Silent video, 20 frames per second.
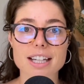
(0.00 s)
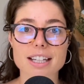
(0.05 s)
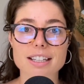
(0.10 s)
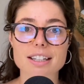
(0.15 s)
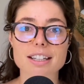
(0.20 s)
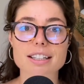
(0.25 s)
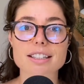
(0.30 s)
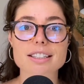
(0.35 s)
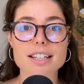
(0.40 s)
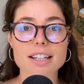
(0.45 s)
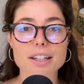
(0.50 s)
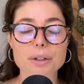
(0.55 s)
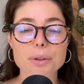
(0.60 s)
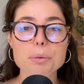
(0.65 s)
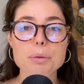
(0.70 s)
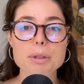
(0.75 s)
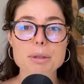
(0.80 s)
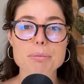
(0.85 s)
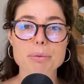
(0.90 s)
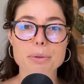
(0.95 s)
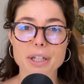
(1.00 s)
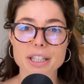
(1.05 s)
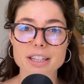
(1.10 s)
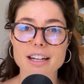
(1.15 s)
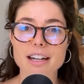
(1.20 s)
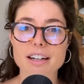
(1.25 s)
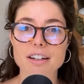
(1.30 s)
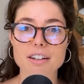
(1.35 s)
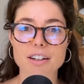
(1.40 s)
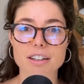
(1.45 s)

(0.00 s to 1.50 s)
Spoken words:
And until we bring that